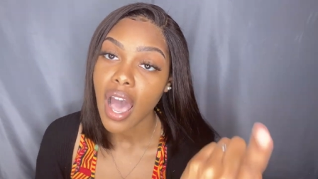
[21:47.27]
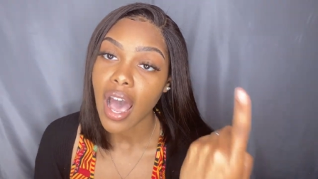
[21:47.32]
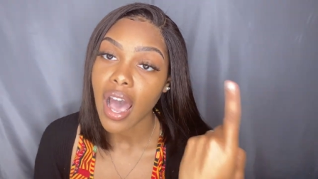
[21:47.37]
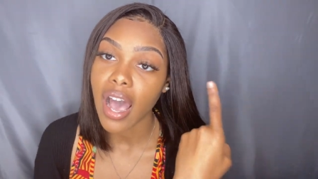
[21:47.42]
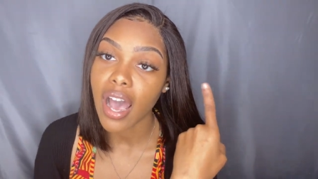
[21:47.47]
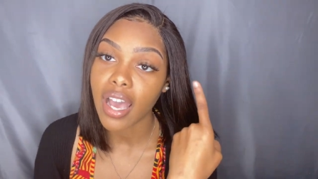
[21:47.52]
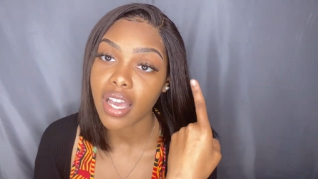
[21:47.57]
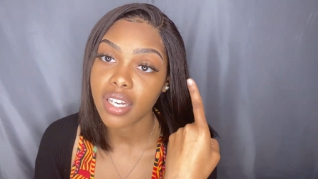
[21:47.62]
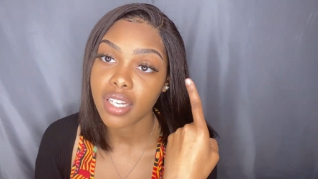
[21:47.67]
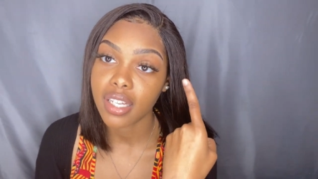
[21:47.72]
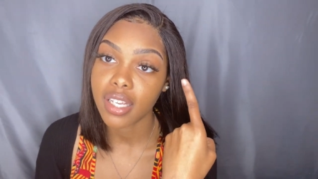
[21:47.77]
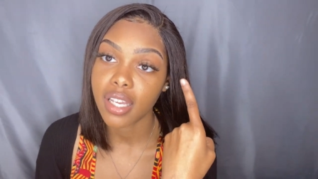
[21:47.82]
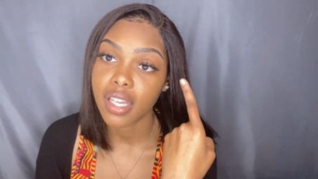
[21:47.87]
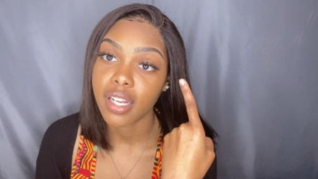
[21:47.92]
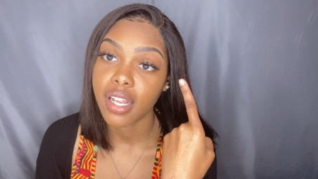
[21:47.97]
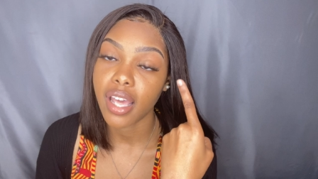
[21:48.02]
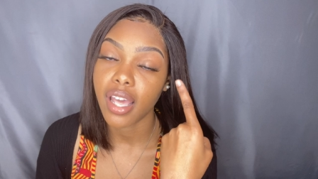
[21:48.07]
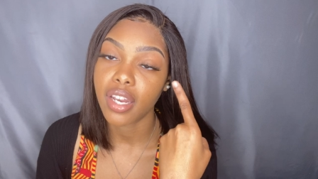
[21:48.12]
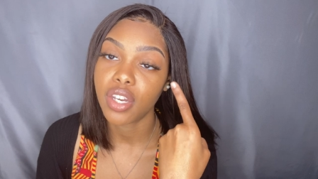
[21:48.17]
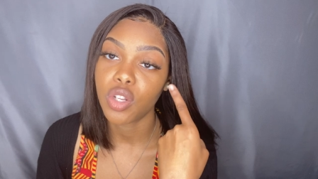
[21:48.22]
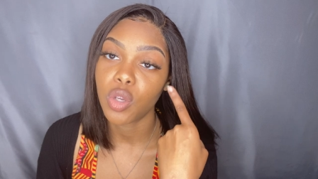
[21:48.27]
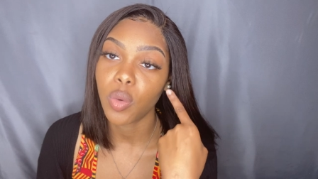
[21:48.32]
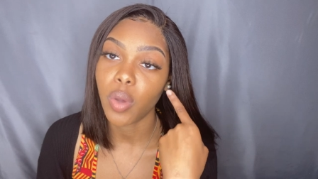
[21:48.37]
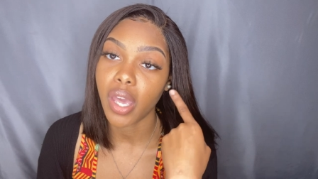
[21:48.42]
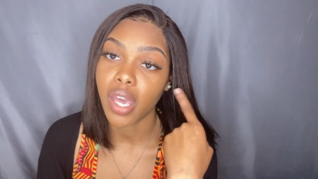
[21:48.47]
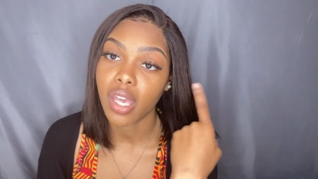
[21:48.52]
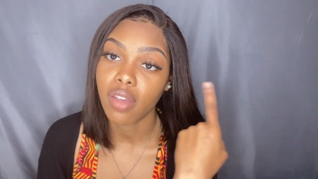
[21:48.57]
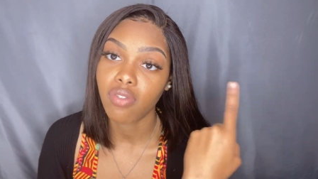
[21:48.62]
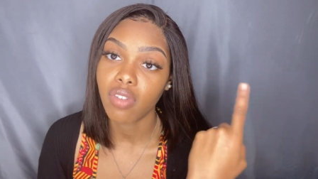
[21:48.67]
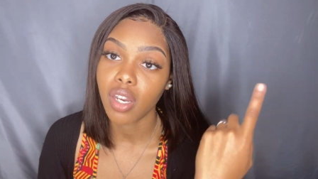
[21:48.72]
i did do
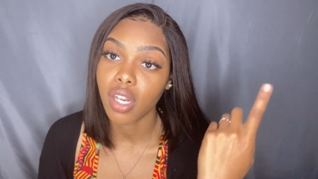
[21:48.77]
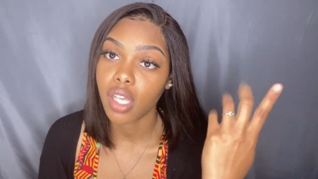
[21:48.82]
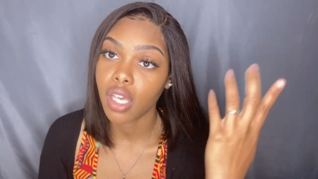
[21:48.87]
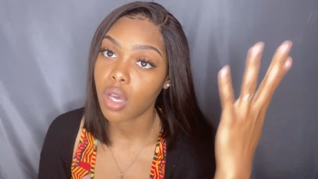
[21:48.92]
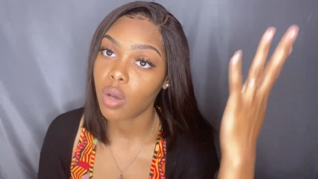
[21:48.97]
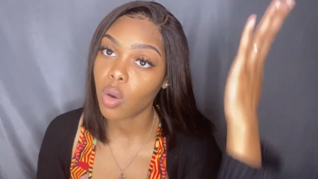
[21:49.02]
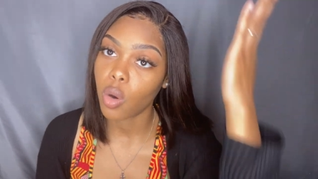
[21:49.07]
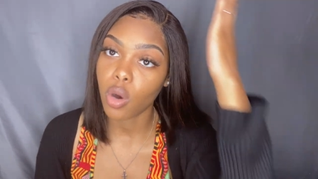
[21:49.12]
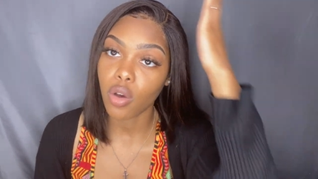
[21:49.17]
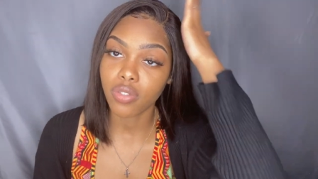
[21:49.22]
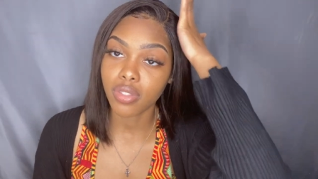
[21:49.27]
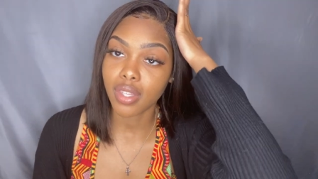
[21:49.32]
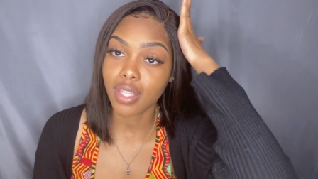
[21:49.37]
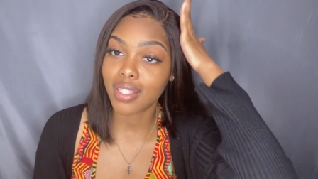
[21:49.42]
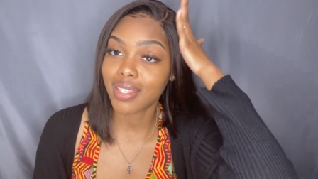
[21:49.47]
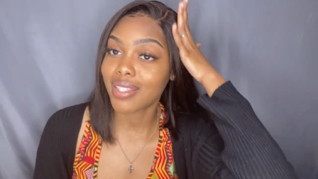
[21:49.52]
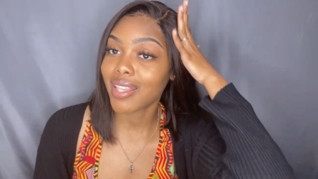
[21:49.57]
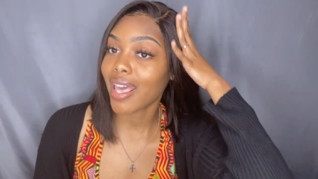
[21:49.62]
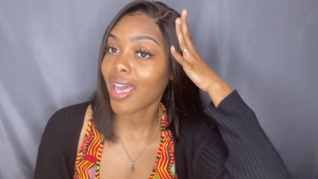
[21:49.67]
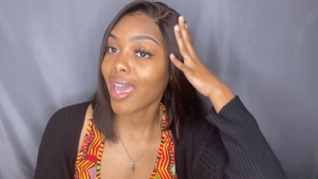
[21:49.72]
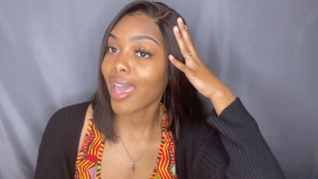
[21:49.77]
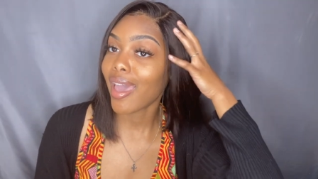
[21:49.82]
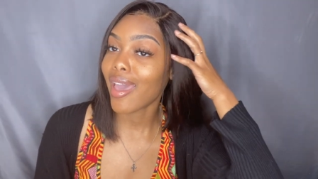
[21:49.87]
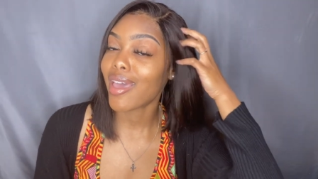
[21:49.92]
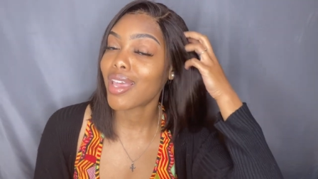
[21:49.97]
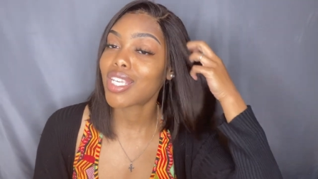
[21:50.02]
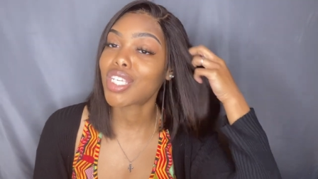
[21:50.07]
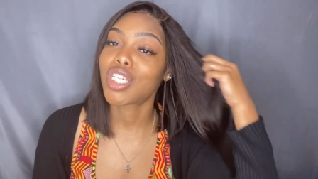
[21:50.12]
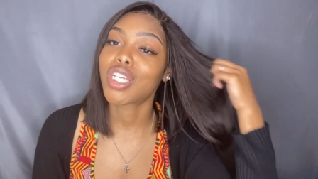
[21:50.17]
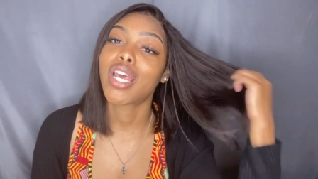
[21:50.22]
a video on this
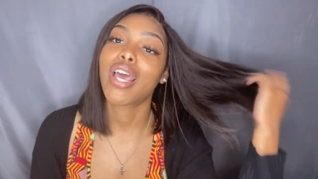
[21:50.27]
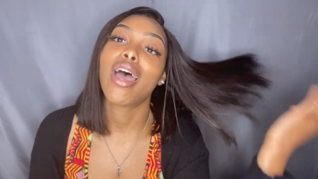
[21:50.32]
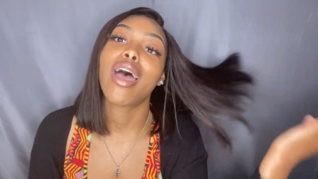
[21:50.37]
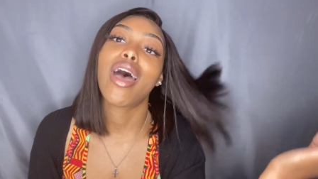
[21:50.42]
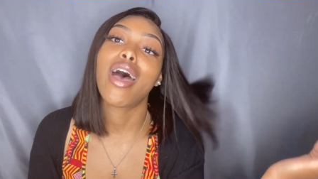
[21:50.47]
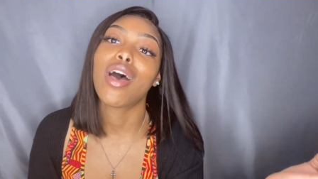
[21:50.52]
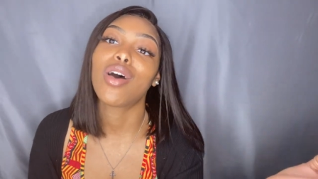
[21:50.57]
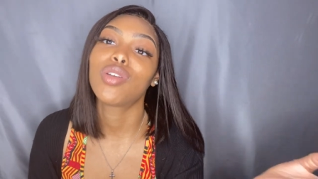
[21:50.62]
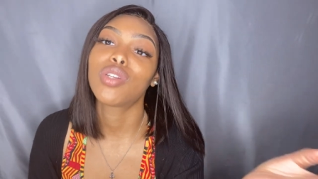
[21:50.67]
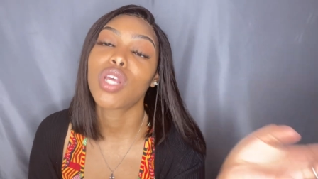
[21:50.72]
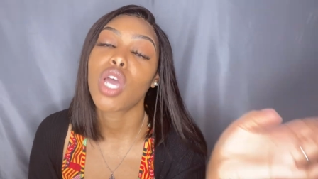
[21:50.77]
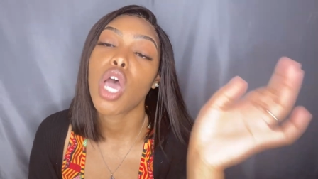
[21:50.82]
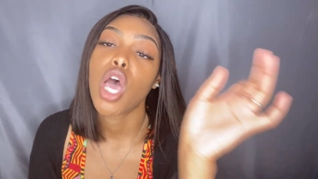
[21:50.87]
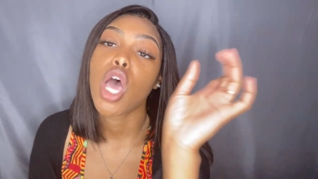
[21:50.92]
head child